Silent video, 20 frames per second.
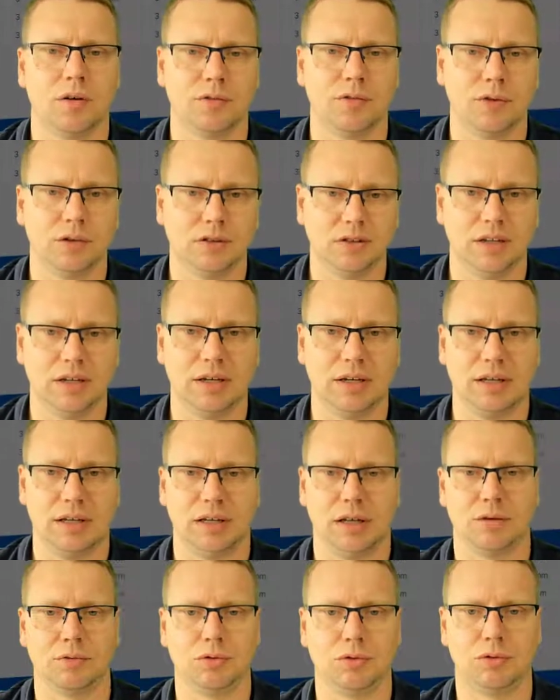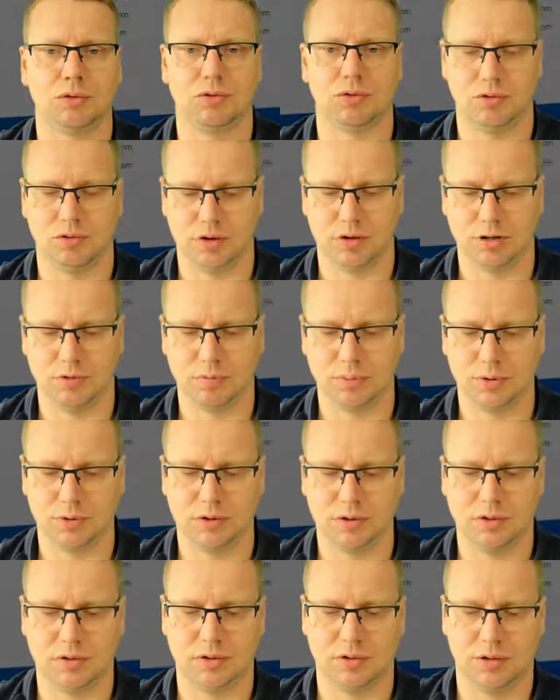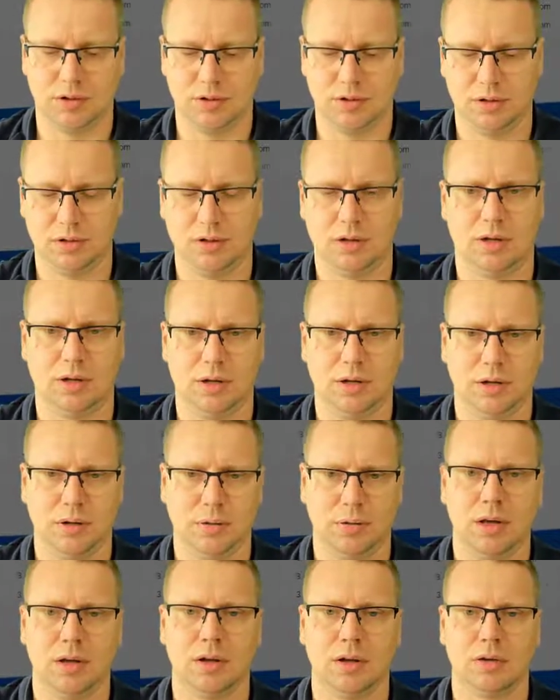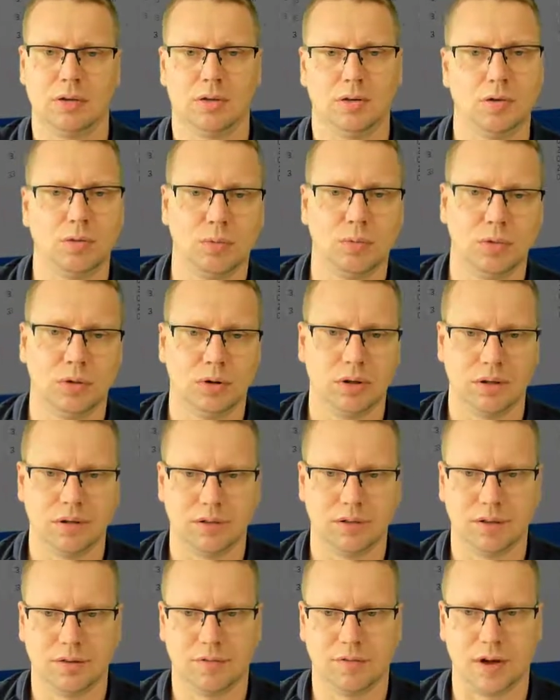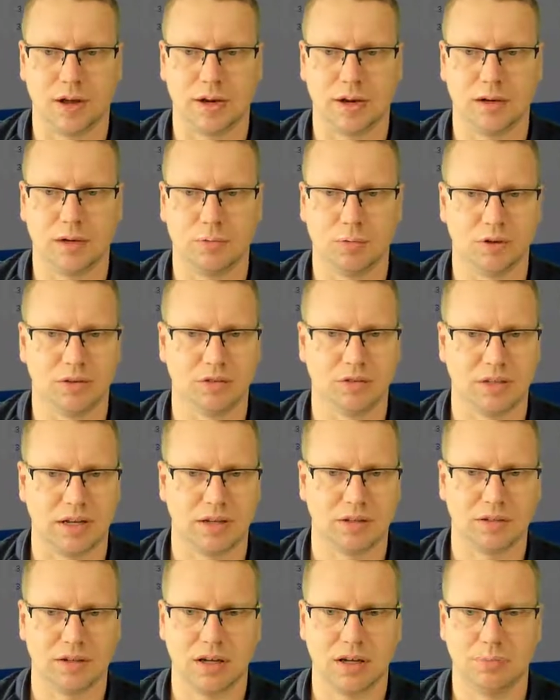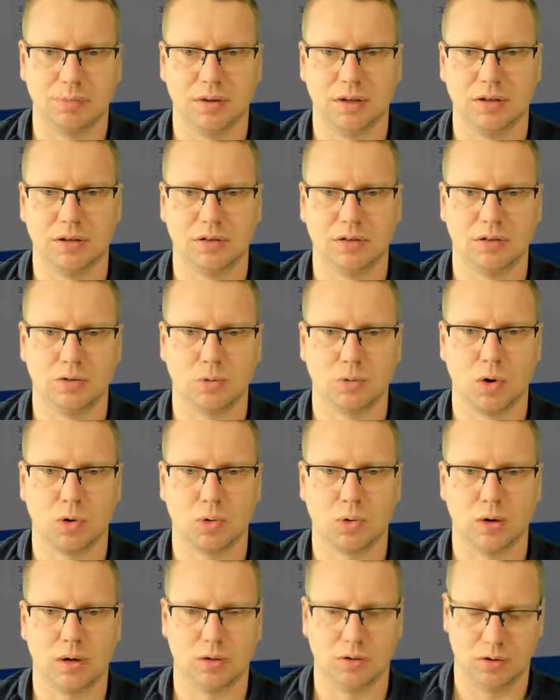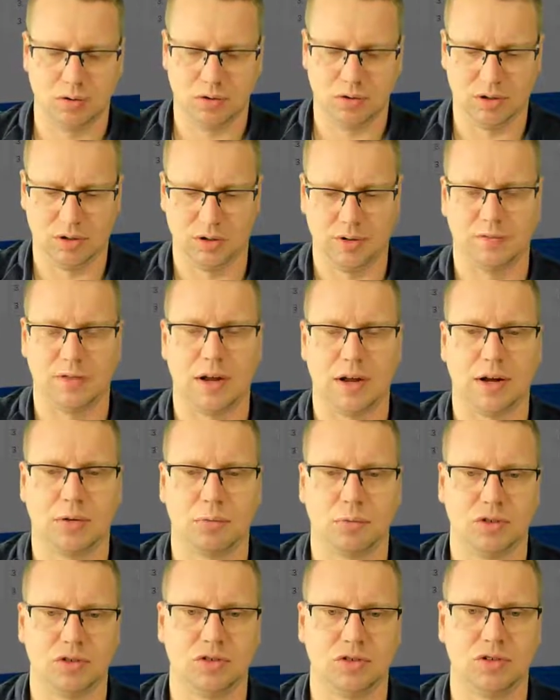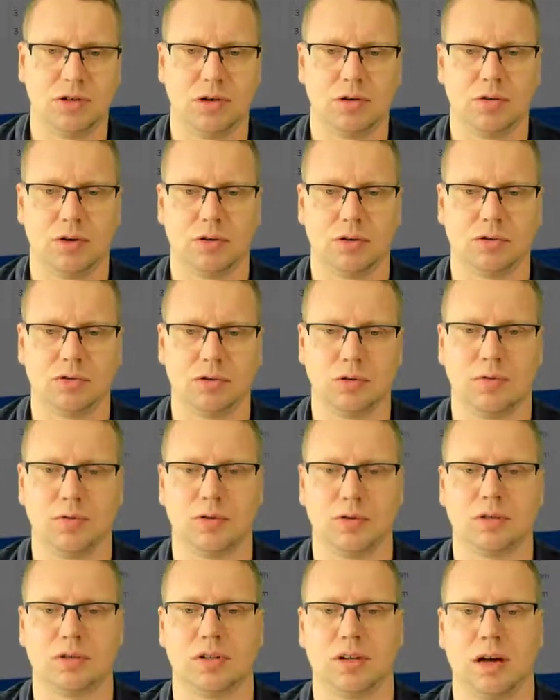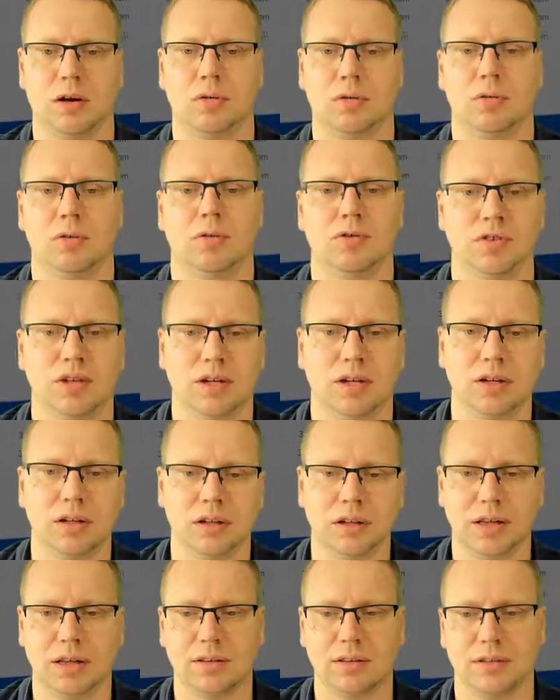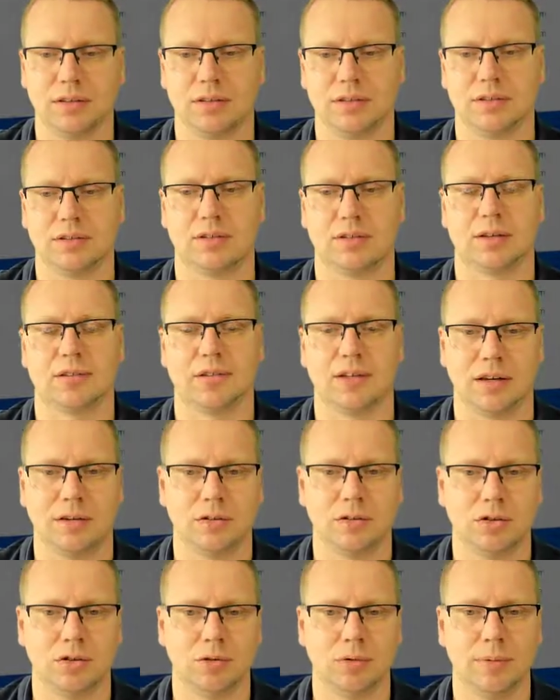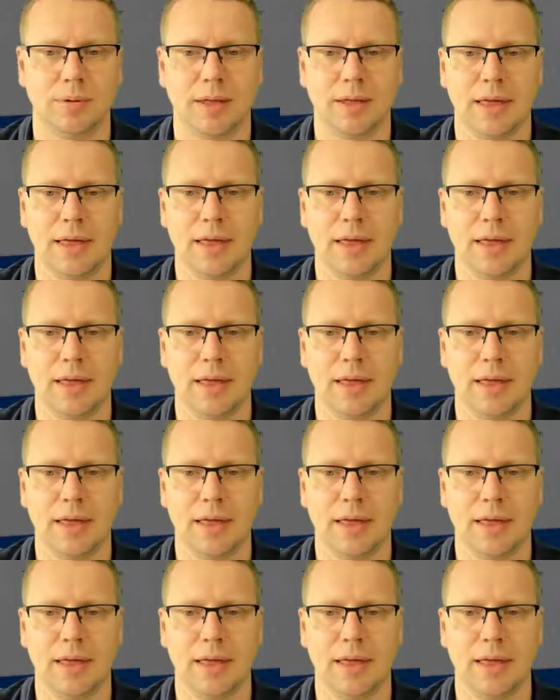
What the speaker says: obviously allows you to transport this. You will define it, which landscape it needs to go in. You can define which Jira service now ticket that this is assigned to.